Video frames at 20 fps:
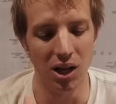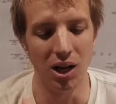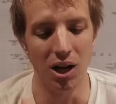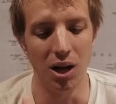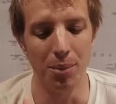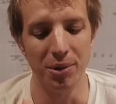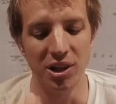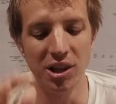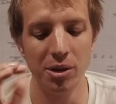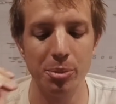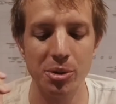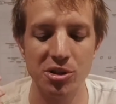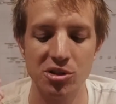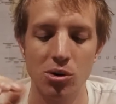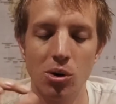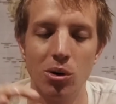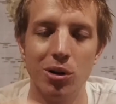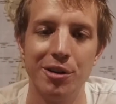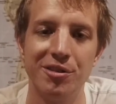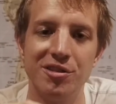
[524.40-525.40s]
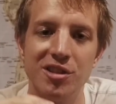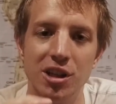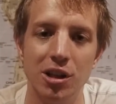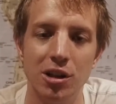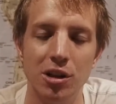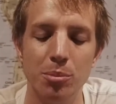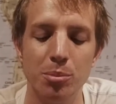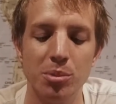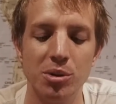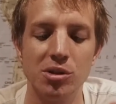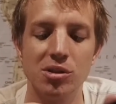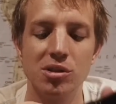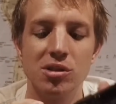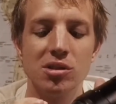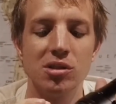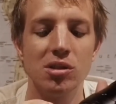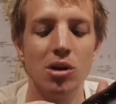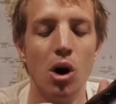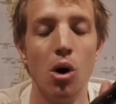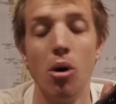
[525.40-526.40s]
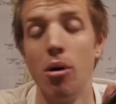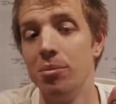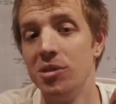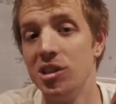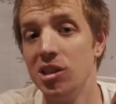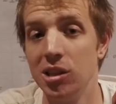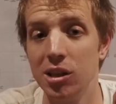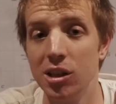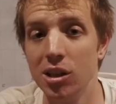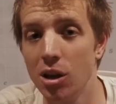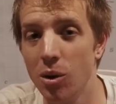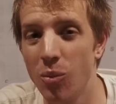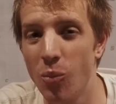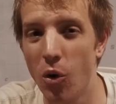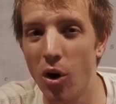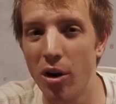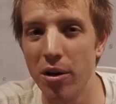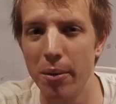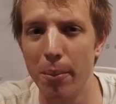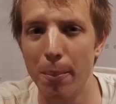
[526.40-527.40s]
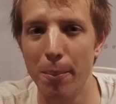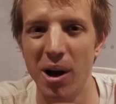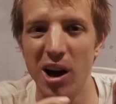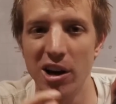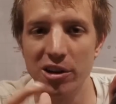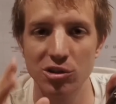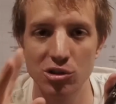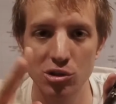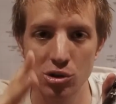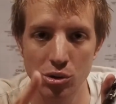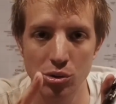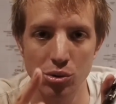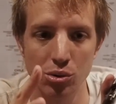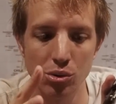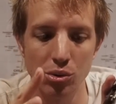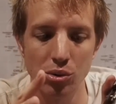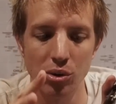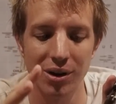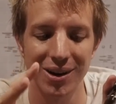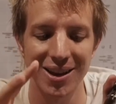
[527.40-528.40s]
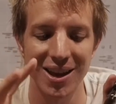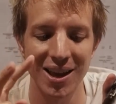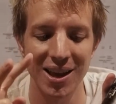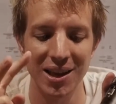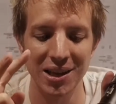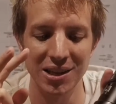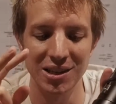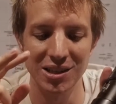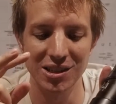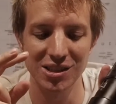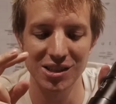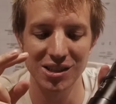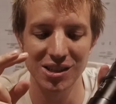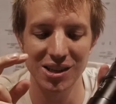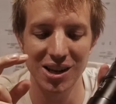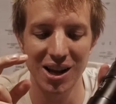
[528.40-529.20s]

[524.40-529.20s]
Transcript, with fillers: Olympus called it the Olympus OMD EM1 Mark II, and